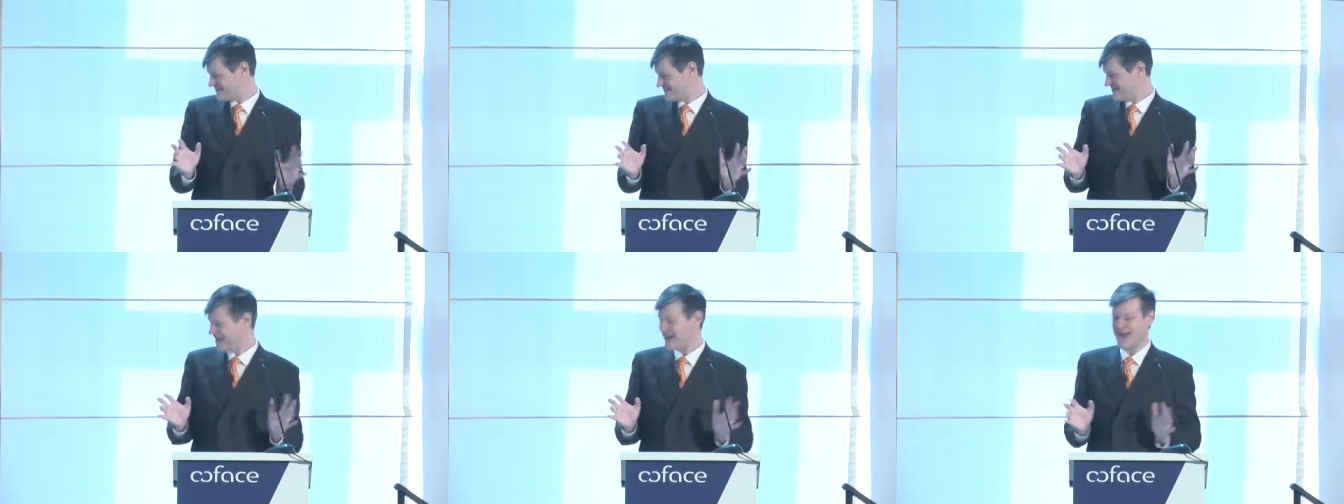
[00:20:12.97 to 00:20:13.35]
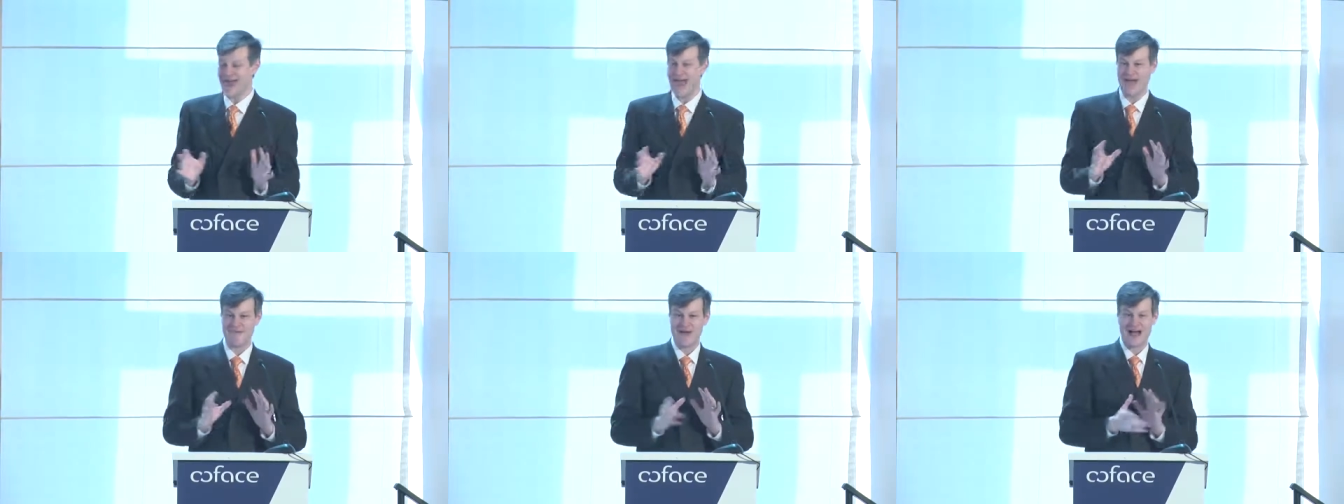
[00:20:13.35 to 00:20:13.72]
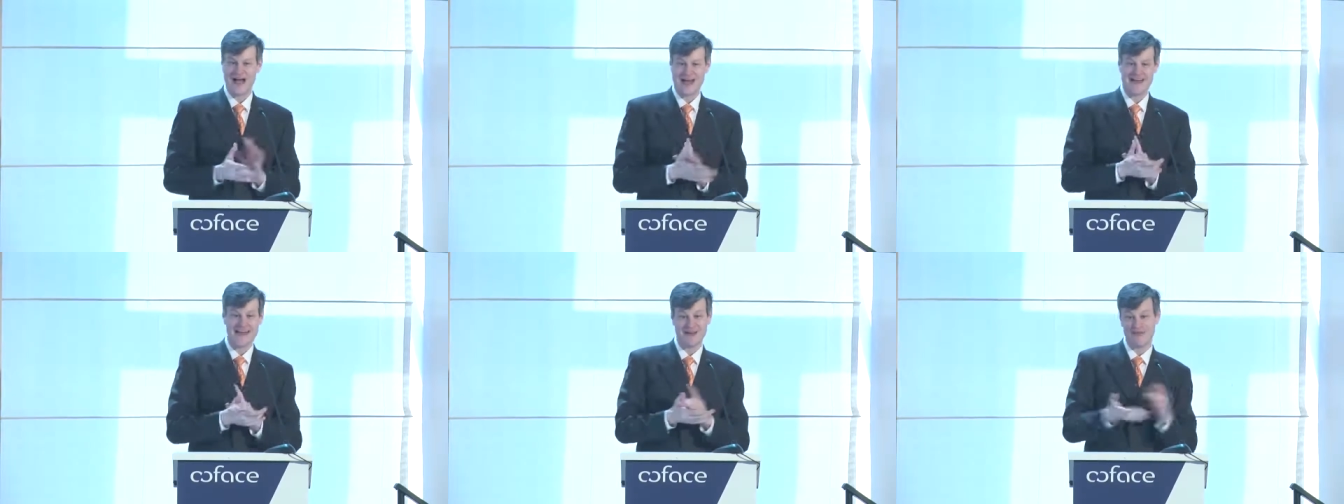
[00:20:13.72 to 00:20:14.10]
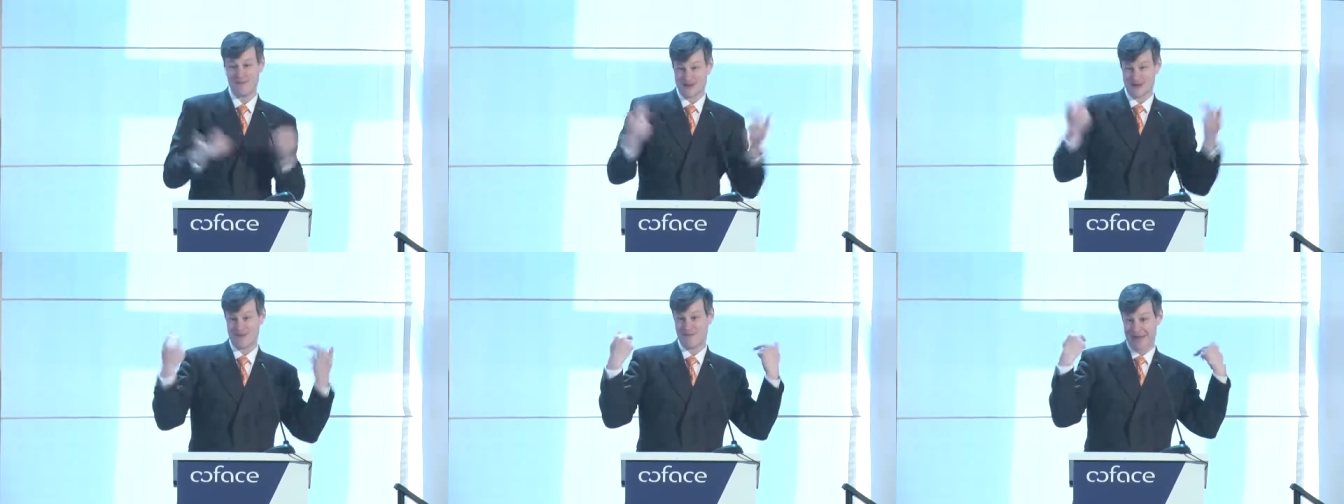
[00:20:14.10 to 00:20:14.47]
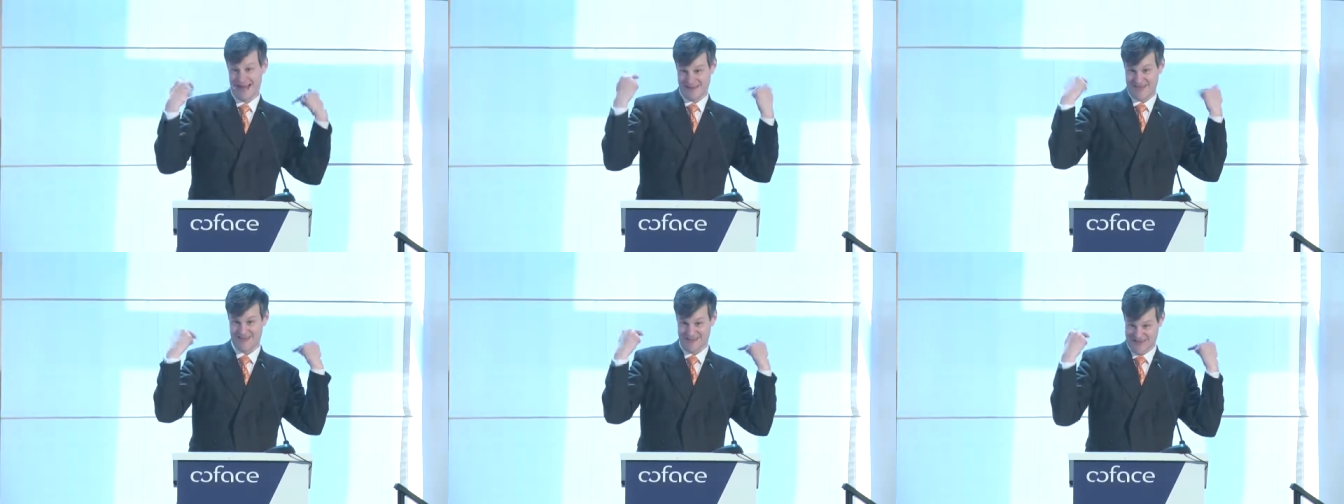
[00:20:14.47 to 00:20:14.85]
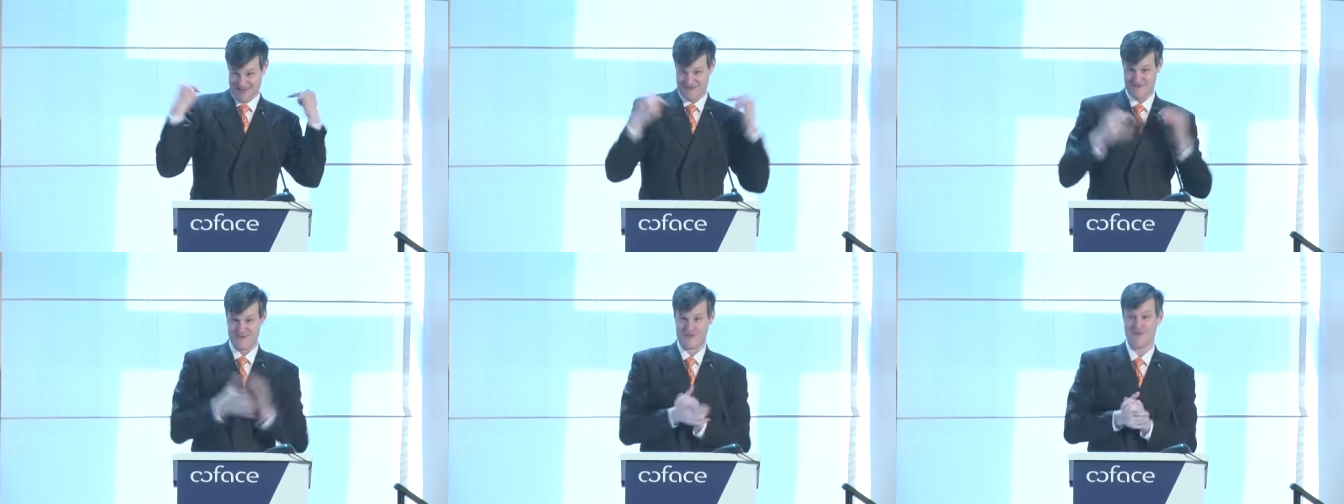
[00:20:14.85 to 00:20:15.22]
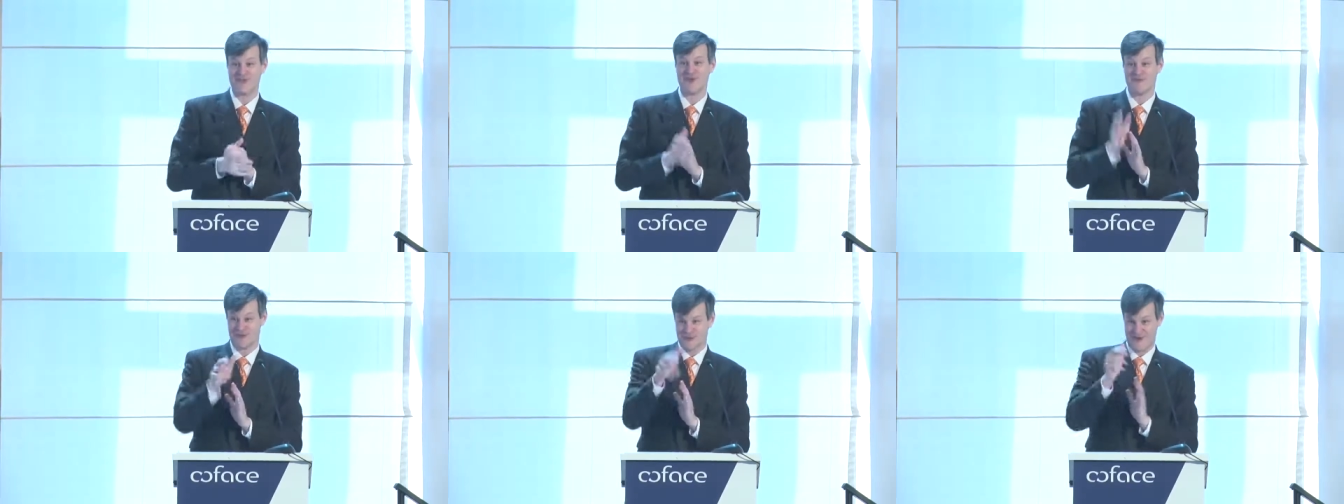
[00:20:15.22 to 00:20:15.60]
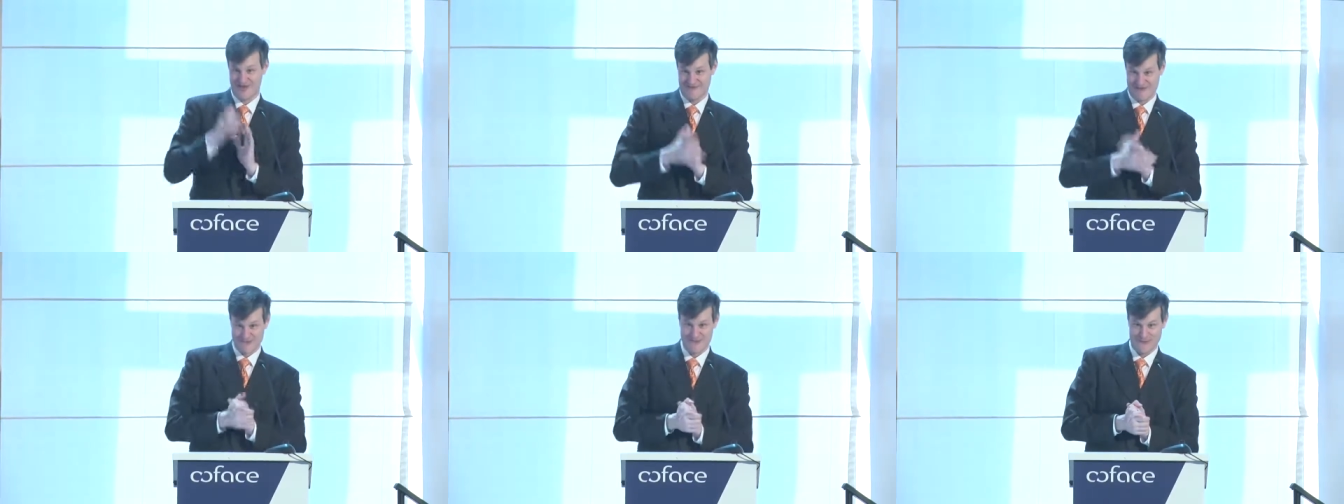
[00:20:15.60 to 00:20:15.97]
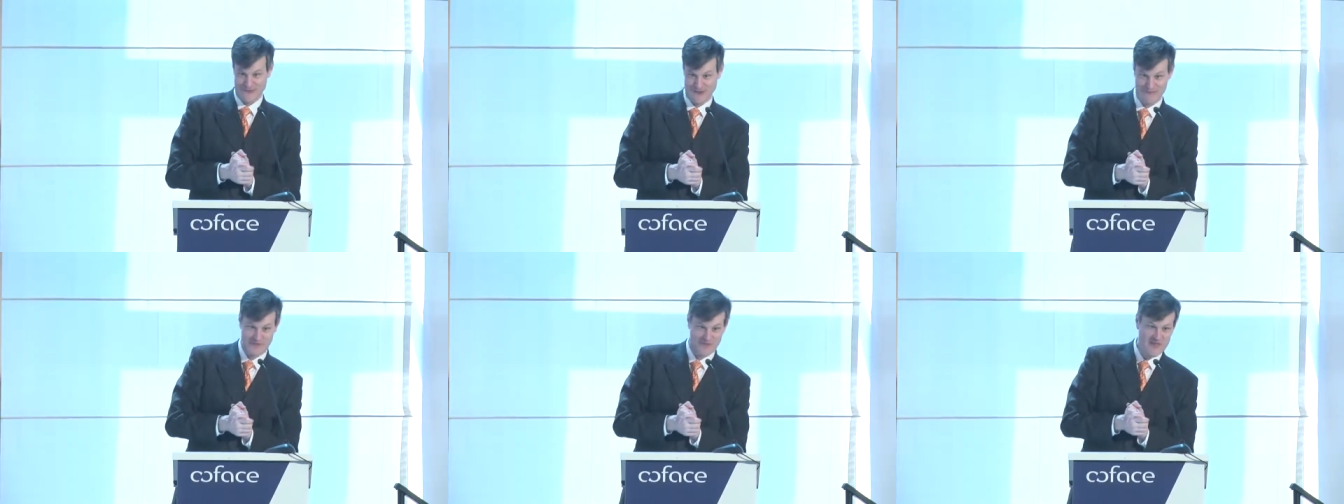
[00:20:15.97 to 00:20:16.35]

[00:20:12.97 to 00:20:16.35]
Okay? I like to be in the back seat with someone driving for me.